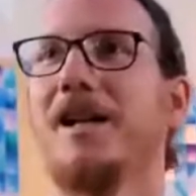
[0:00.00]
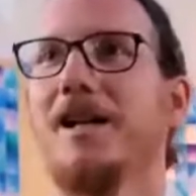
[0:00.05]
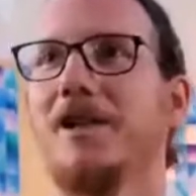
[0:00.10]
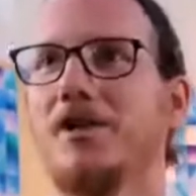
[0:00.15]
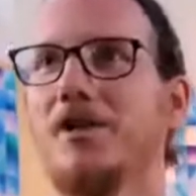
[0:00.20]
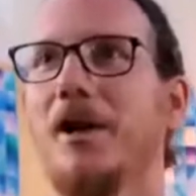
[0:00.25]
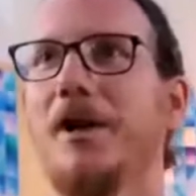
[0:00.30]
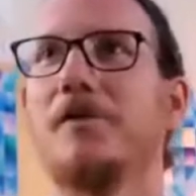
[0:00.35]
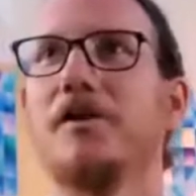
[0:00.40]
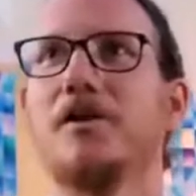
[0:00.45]

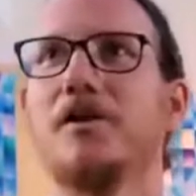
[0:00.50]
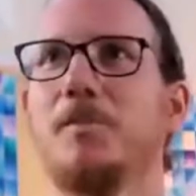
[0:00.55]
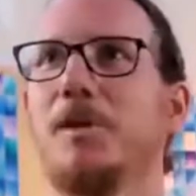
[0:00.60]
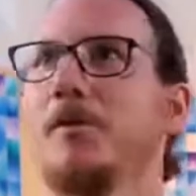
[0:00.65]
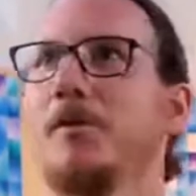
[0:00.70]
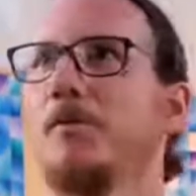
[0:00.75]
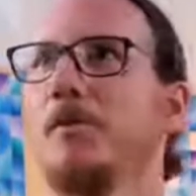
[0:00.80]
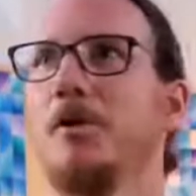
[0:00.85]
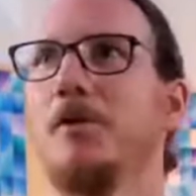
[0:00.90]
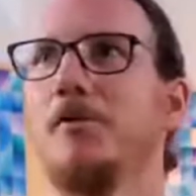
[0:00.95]
So I've just
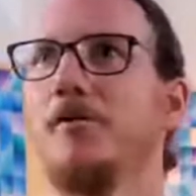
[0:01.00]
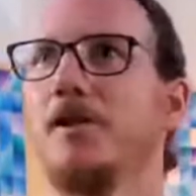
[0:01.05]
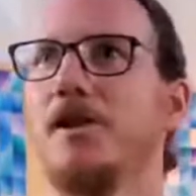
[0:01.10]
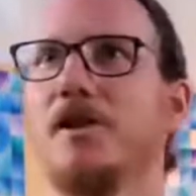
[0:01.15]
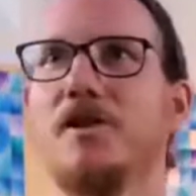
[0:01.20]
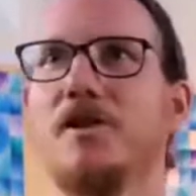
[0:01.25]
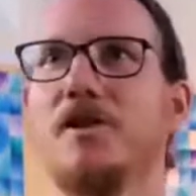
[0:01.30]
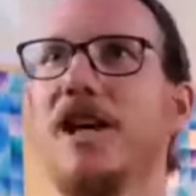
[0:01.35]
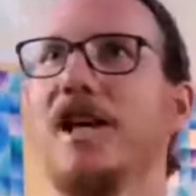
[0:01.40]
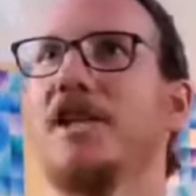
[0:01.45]
been moved
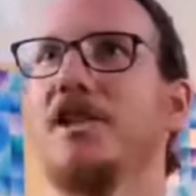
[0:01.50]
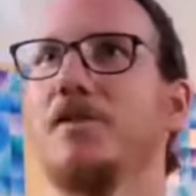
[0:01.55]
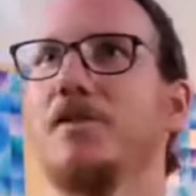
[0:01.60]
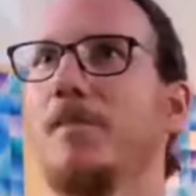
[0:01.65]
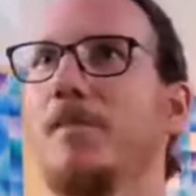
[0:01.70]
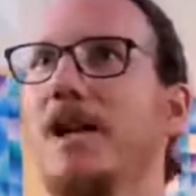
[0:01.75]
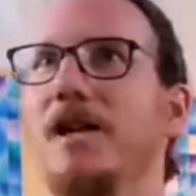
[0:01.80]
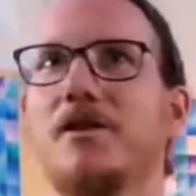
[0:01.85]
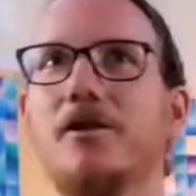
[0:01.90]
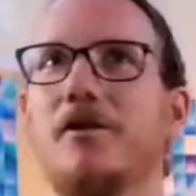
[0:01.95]
and changed
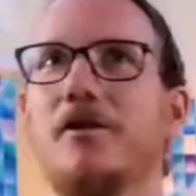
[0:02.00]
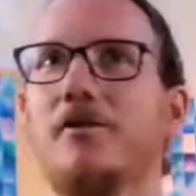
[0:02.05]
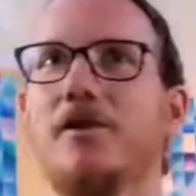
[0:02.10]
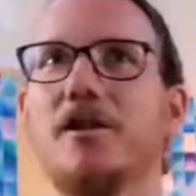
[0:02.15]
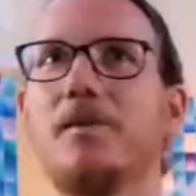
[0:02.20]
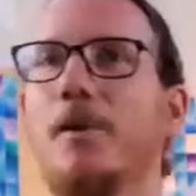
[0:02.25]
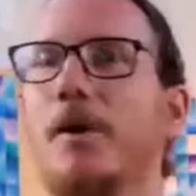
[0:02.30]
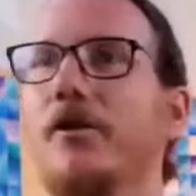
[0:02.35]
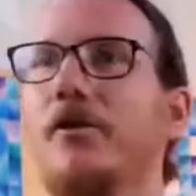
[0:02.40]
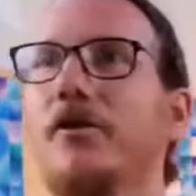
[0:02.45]
my sort of
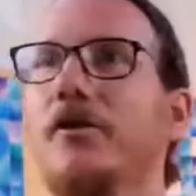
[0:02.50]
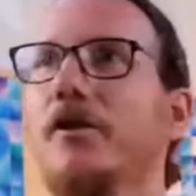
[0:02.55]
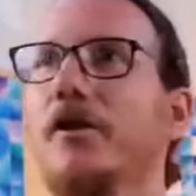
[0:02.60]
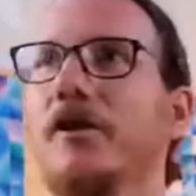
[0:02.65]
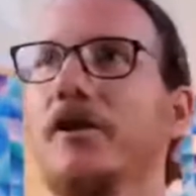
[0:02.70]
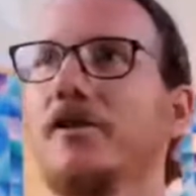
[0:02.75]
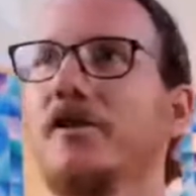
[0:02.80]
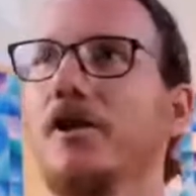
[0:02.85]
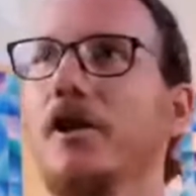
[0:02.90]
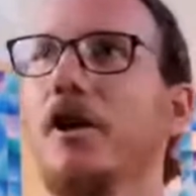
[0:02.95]
response to
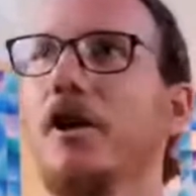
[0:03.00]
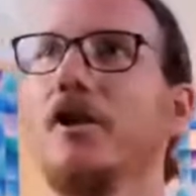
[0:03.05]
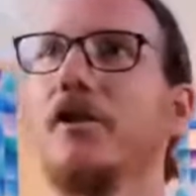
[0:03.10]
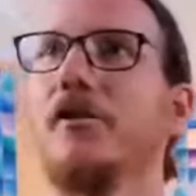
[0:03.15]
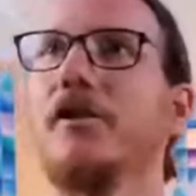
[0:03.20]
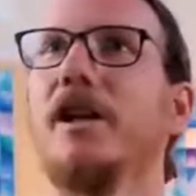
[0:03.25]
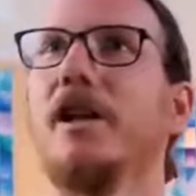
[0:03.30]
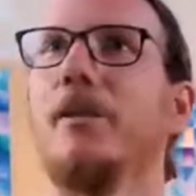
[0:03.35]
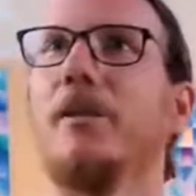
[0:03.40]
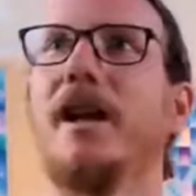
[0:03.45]
this color
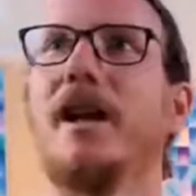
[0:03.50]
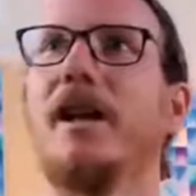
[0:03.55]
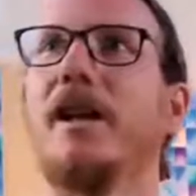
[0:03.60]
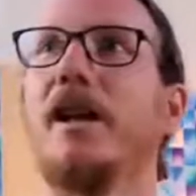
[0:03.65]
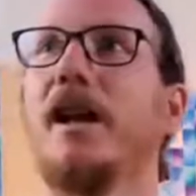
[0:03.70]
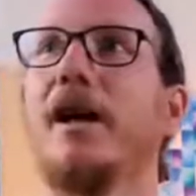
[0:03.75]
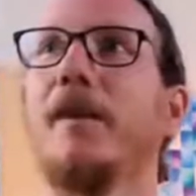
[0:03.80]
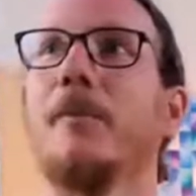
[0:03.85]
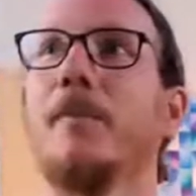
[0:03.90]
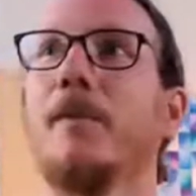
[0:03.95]
in a way
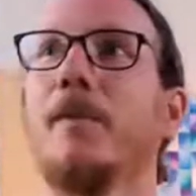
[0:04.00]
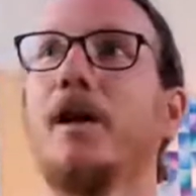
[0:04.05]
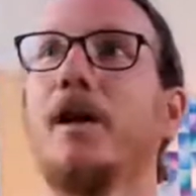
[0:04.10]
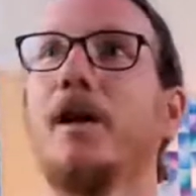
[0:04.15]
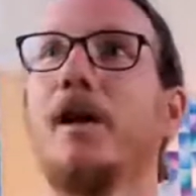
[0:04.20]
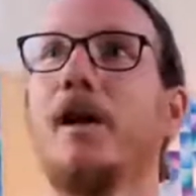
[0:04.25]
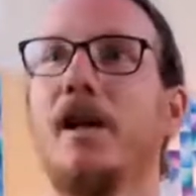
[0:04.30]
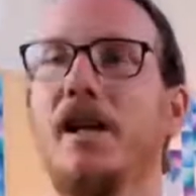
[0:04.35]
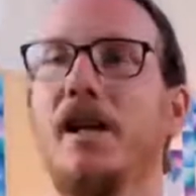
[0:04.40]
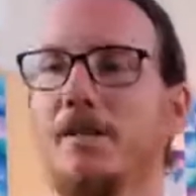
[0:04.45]
that
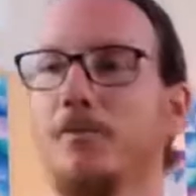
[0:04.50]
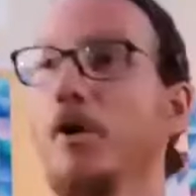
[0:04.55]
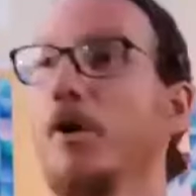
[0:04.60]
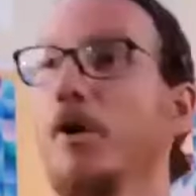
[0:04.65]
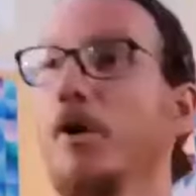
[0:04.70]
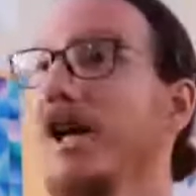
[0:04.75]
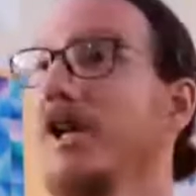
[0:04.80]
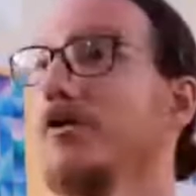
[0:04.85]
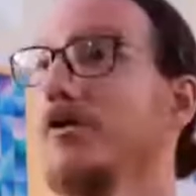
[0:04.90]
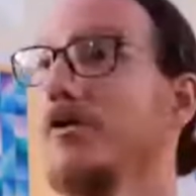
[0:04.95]
is more
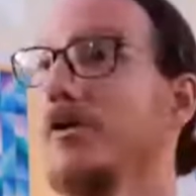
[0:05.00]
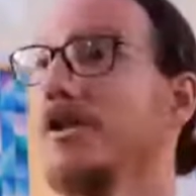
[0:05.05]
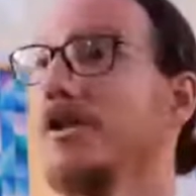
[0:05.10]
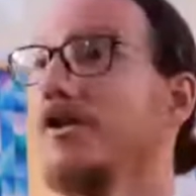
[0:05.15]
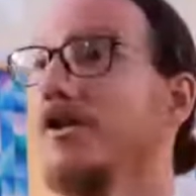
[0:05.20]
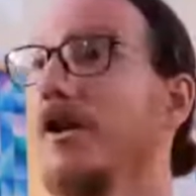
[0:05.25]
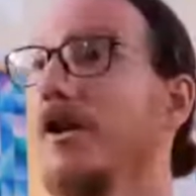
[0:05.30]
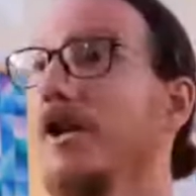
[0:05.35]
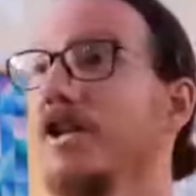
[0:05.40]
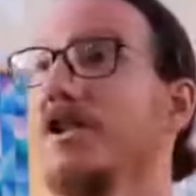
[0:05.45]
natural. It's
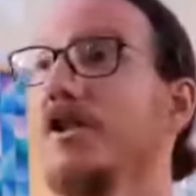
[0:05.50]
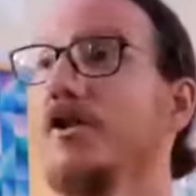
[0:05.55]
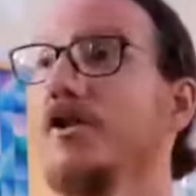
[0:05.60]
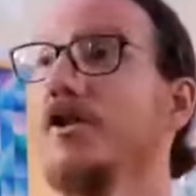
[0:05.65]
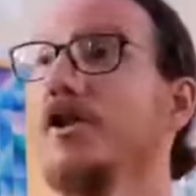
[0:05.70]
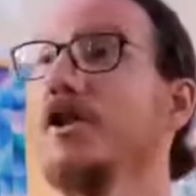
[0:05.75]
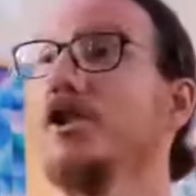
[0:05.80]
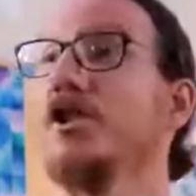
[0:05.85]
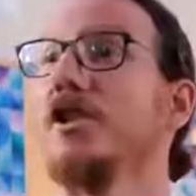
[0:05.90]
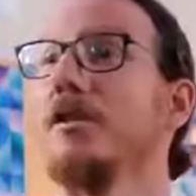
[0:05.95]
not just
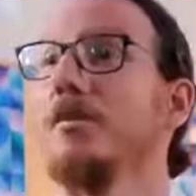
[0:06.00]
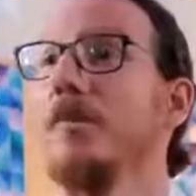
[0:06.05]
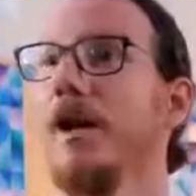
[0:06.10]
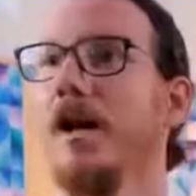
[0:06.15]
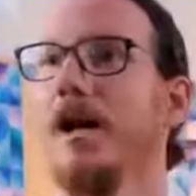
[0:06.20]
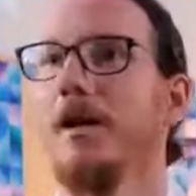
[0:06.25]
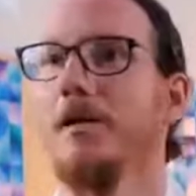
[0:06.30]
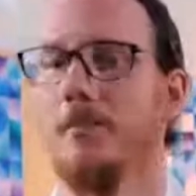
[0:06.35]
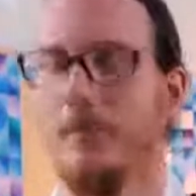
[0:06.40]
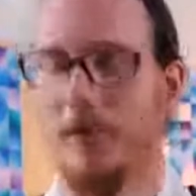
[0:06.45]
conditioned
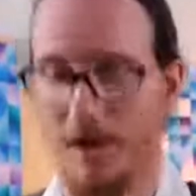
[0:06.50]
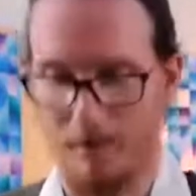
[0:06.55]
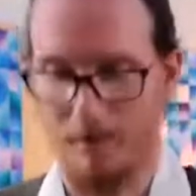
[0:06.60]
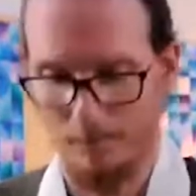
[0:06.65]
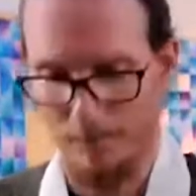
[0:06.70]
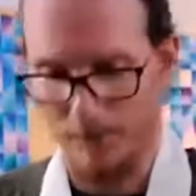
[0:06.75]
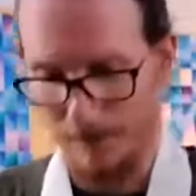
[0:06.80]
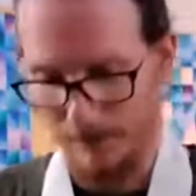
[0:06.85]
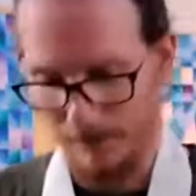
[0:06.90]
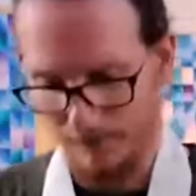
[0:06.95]
by
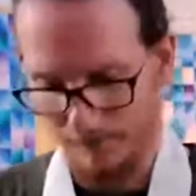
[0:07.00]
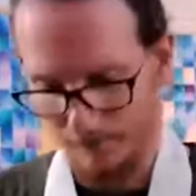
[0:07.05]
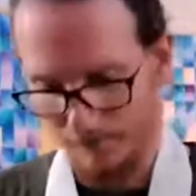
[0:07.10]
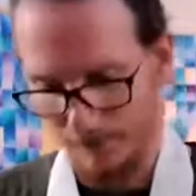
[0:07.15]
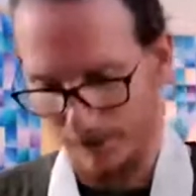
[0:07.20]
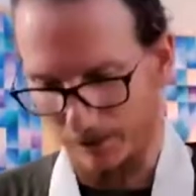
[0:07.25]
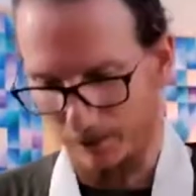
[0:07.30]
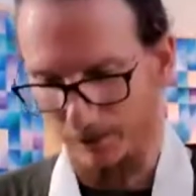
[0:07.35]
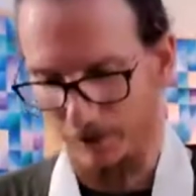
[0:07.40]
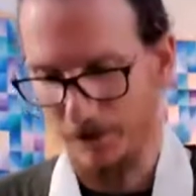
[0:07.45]

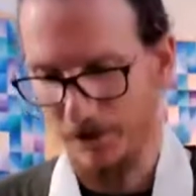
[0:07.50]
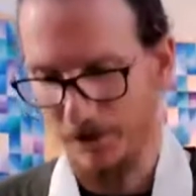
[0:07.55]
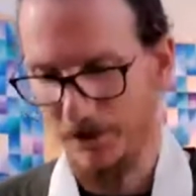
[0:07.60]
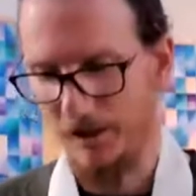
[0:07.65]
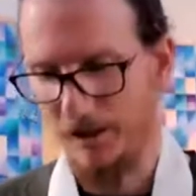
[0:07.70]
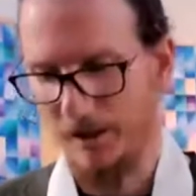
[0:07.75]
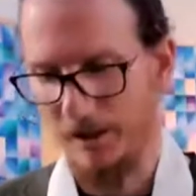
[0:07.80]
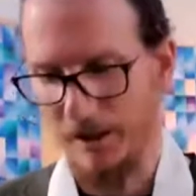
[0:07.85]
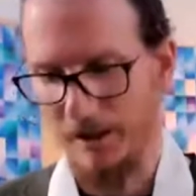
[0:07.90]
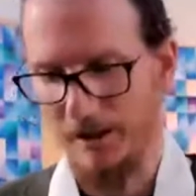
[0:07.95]
my
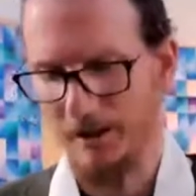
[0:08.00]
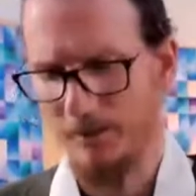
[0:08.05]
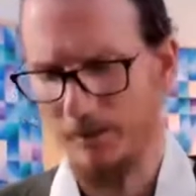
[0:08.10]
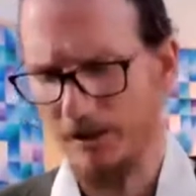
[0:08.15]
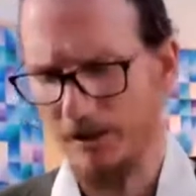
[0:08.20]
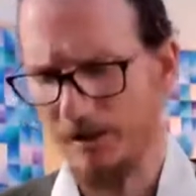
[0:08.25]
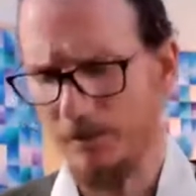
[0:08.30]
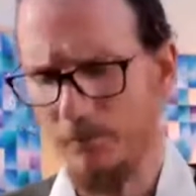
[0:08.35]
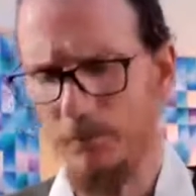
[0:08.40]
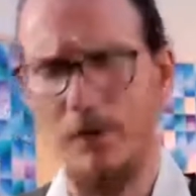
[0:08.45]
conditioning. And
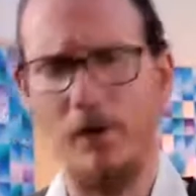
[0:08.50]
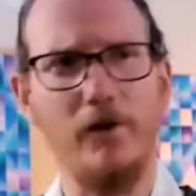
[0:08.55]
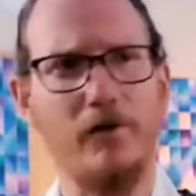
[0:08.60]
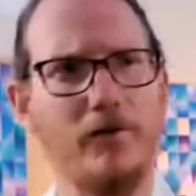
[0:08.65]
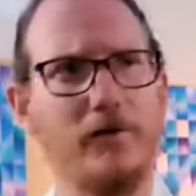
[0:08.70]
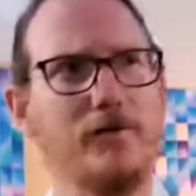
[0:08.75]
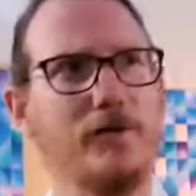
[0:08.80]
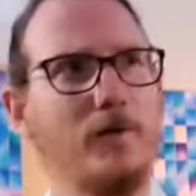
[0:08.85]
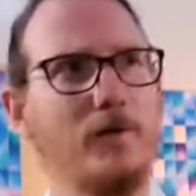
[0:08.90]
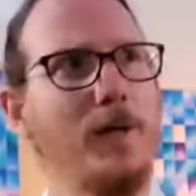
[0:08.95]
it's
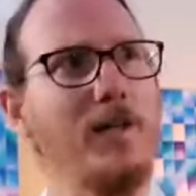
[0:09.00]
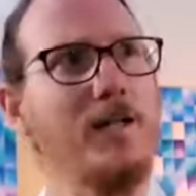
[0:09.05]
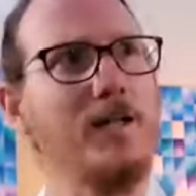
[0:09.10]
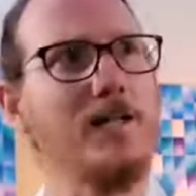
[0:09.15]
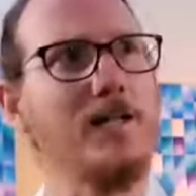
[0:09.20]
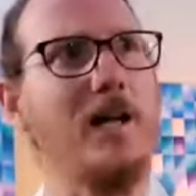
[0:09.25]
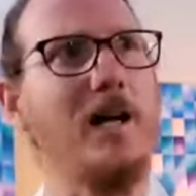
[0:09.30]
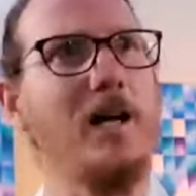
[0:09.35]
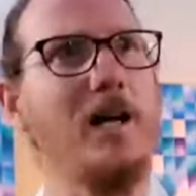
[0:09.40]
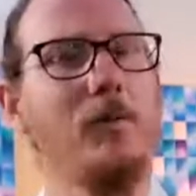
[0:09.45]
worth spending
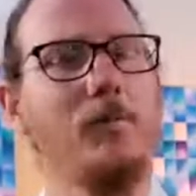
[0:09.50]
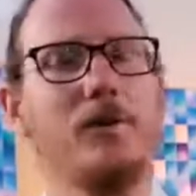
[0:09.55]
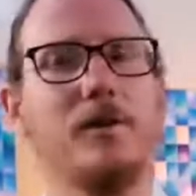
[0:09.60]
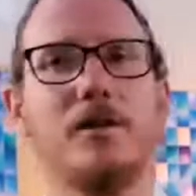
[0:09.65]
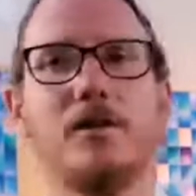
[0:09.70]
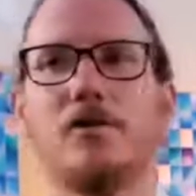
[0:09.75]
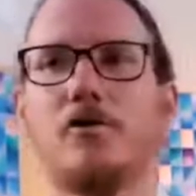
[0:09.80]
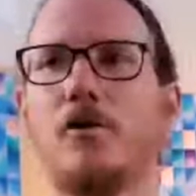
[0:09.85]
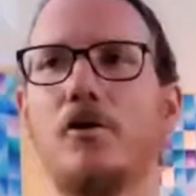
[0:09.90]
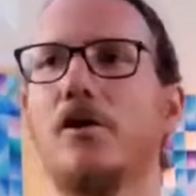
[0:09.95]
time with
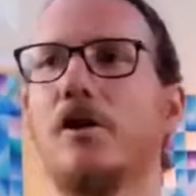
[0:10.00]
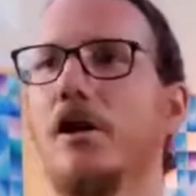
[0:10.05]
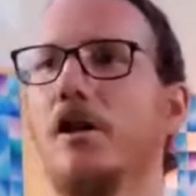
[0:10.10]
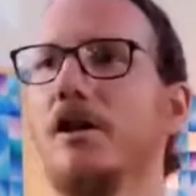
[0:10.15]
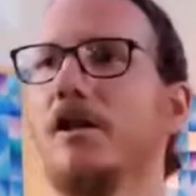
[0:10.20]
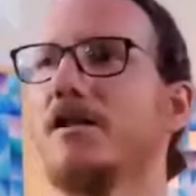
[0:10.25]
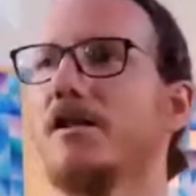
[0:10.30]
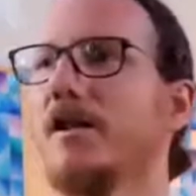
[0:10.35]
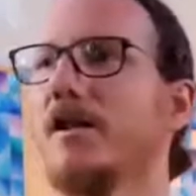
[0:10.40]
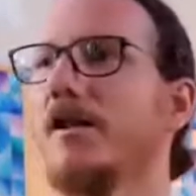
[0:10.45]
strong
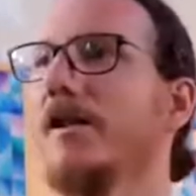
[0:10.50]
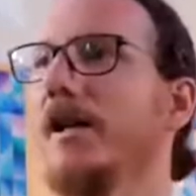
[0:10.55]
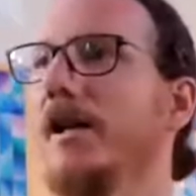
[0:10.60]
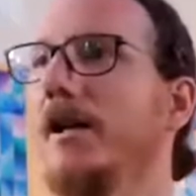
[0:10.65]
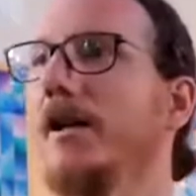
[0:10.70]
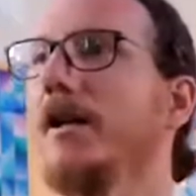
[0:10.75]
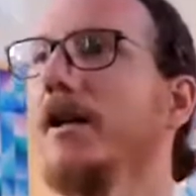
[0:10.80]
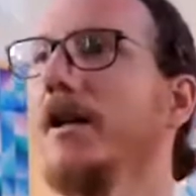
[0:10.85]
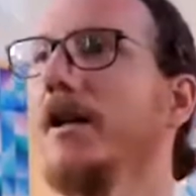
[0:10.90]
colors, I think.